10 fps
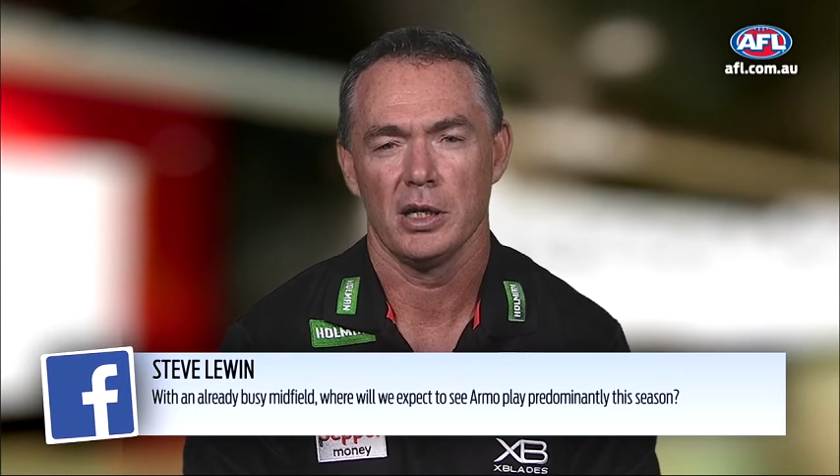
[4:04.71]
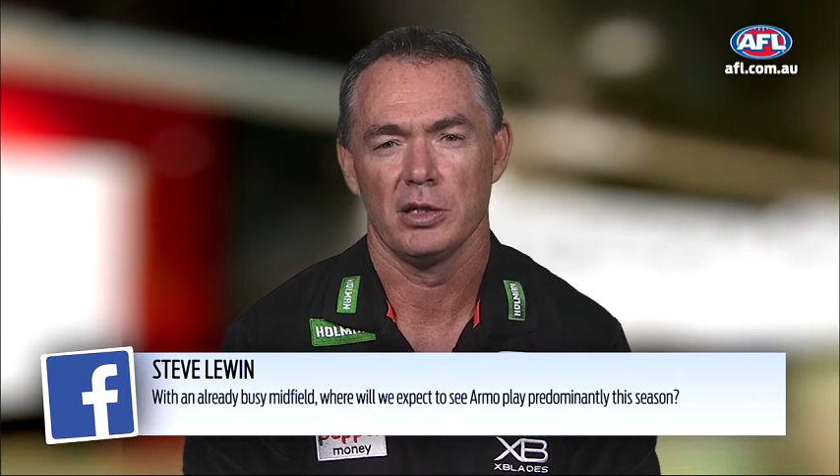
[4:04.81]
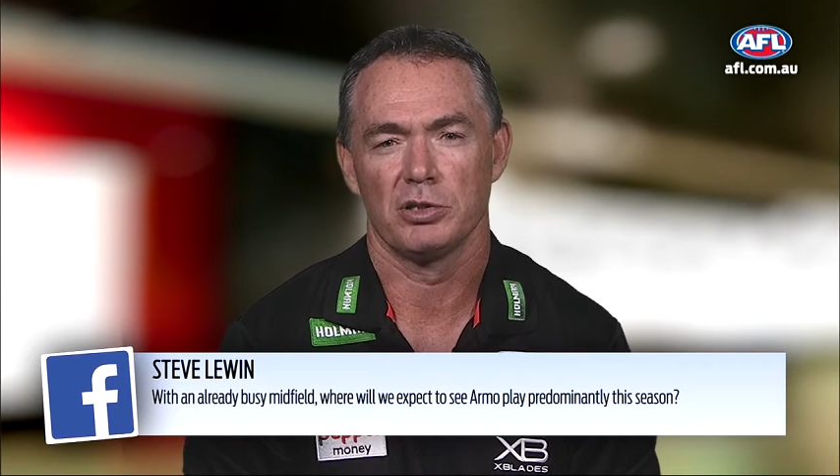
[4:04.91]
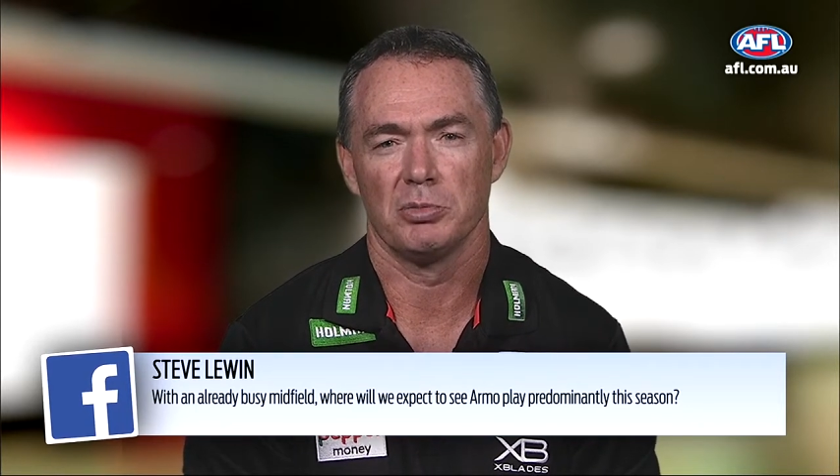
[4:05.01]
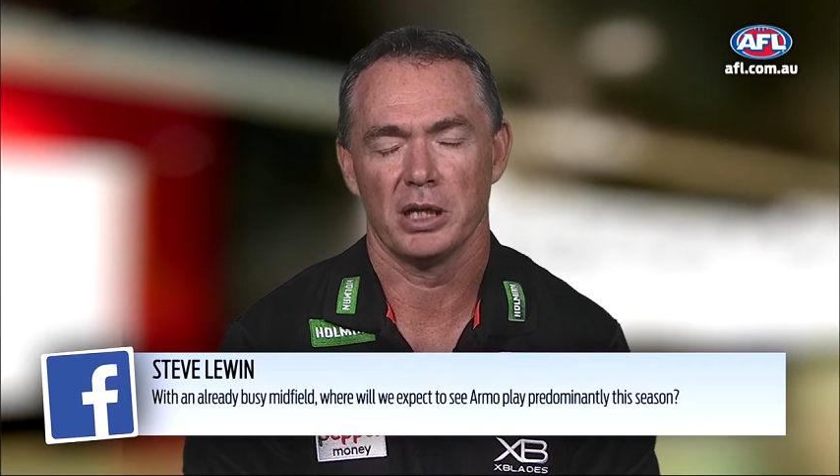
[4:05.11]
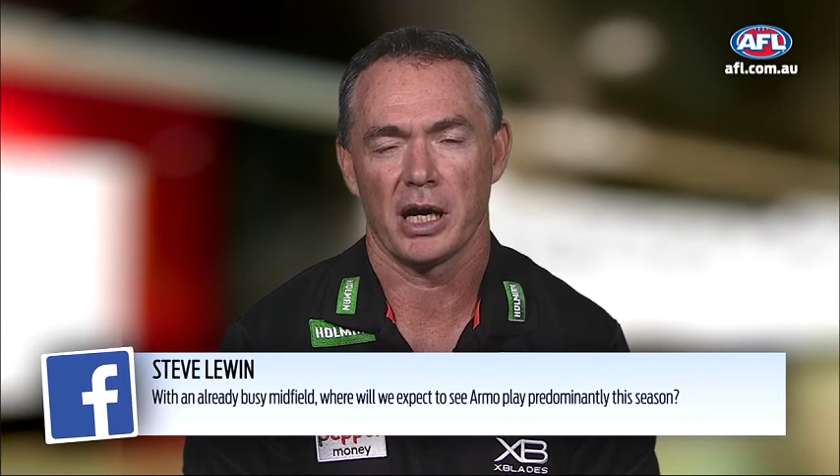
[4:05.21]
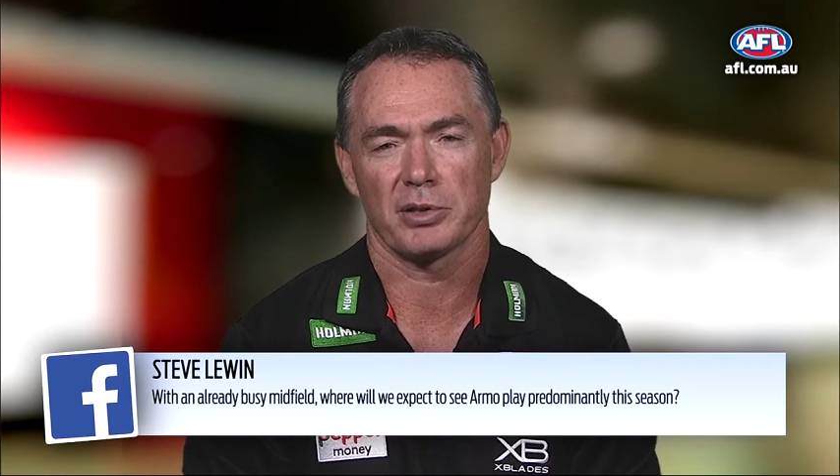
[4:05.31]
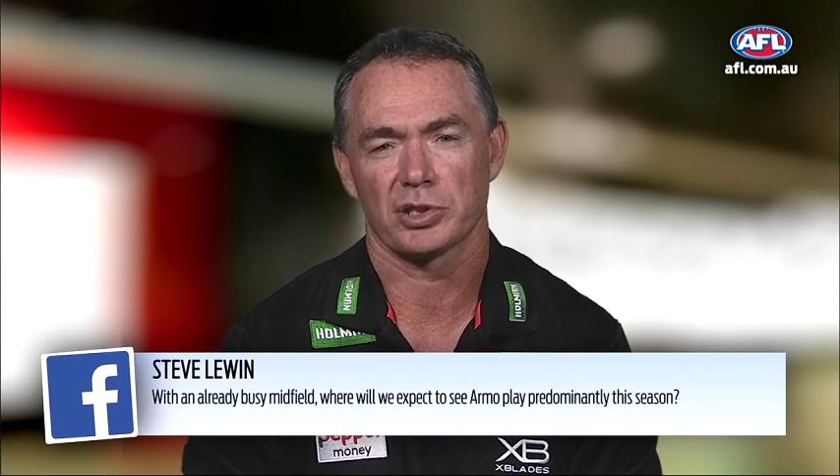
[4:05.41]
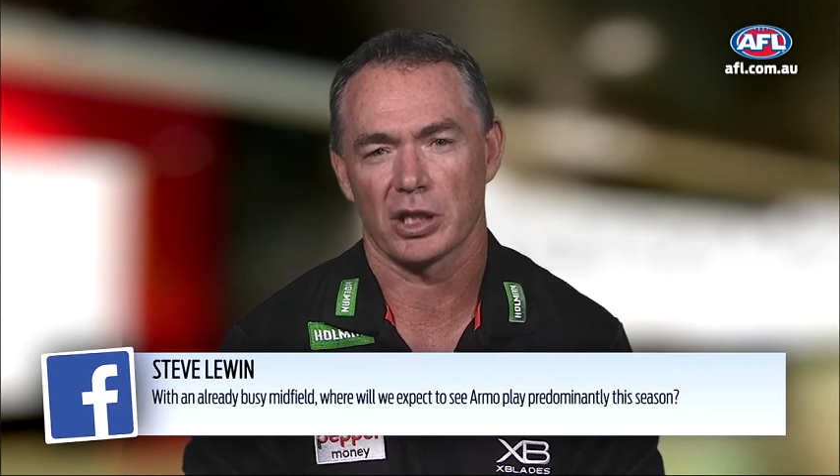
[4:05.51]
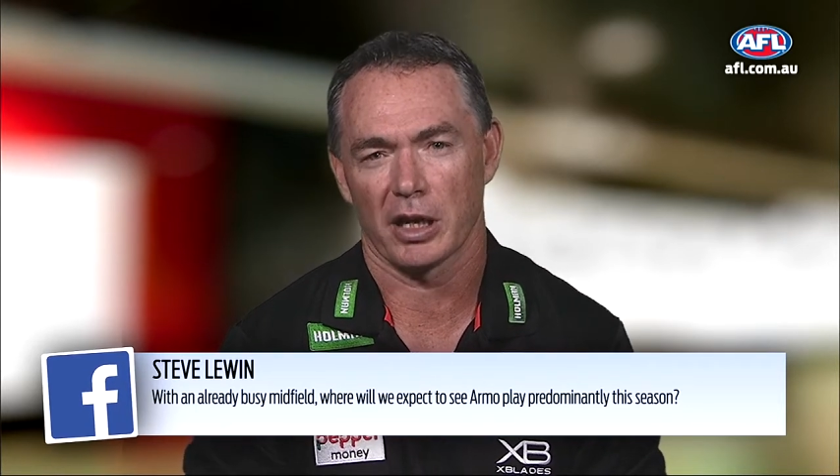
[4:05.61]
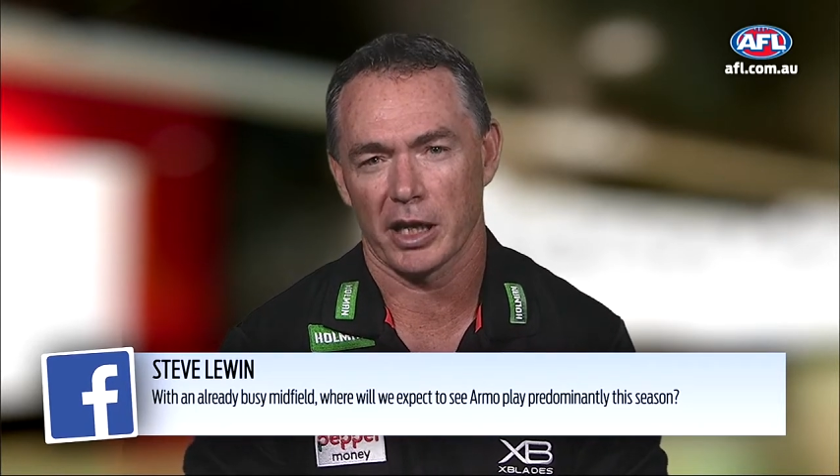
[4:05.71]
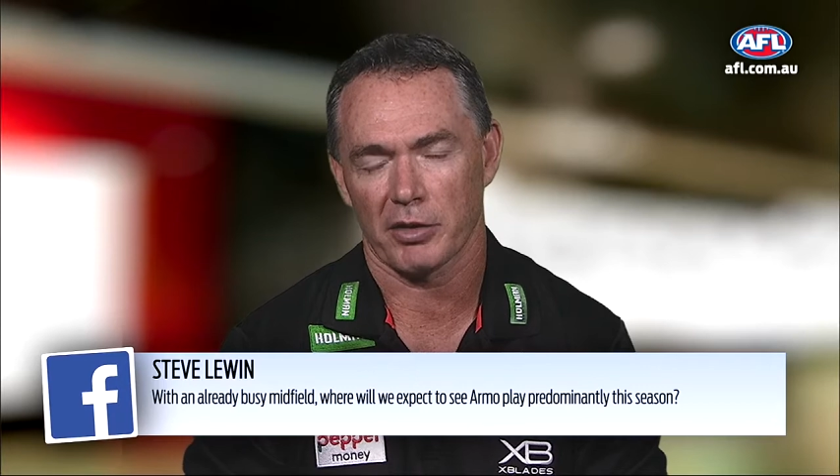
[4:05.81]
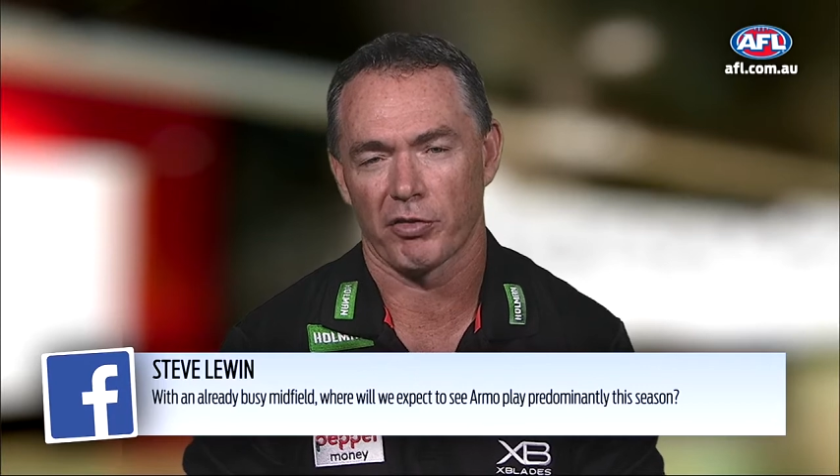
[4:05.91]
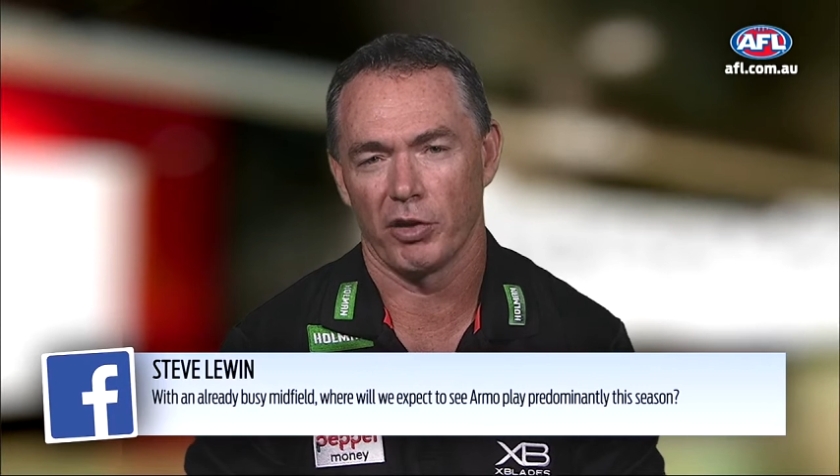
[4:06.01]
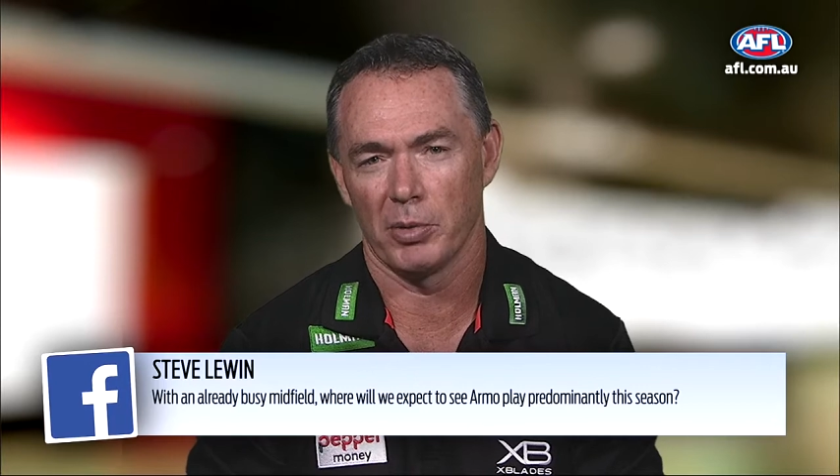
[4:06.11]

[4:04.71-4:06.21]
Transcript: to be able to select from.